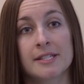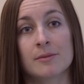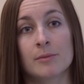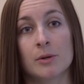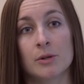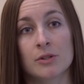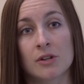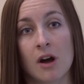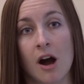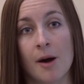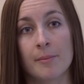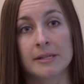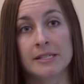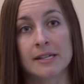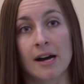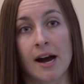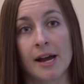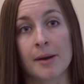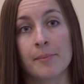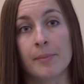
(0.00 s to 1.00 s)
is the most common
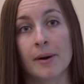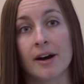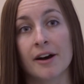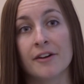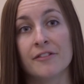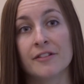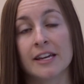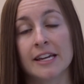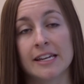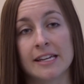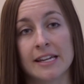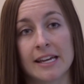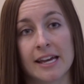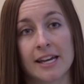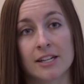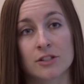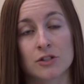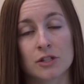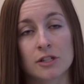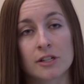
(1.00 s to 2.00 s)
type of kidney
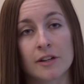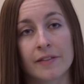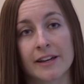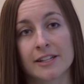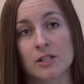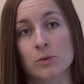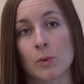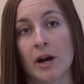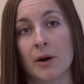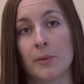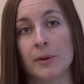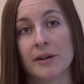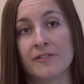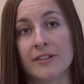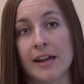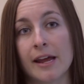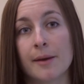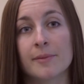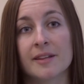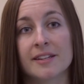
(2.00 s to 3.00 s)
cancer, and that's why we've
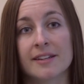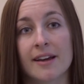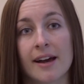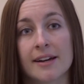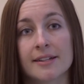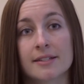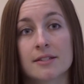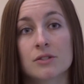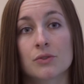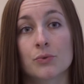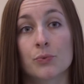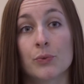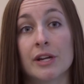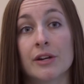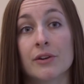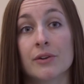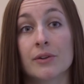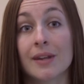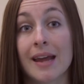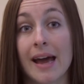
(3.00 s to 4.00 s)
named the test
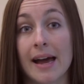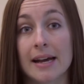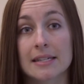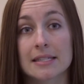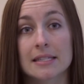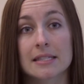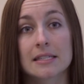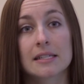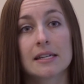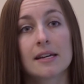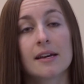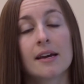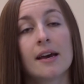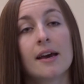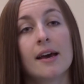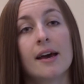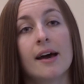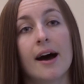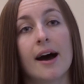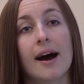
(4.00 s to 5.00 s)
RenalNext.
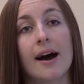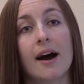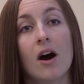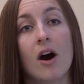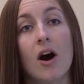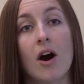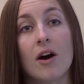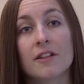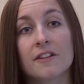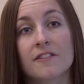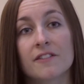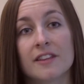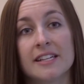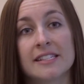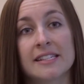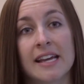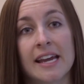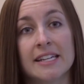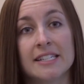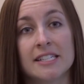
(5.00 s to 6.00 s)
Uh, all of
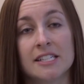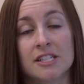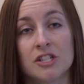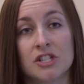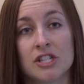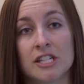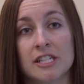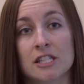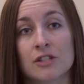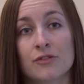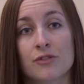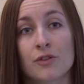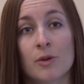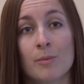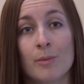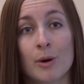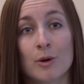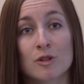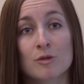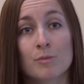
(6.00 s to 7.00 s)
these 18 genes for the
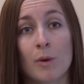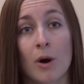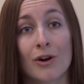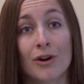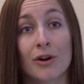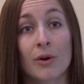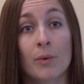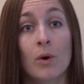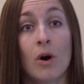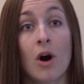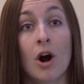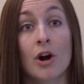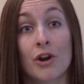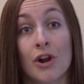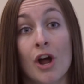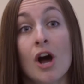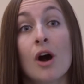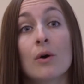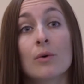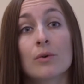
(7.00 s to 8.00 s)
most part are, are
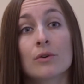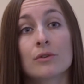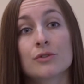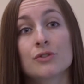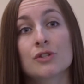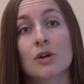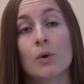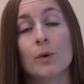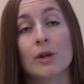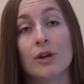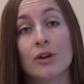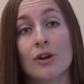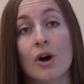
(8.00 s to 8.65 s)
known. So we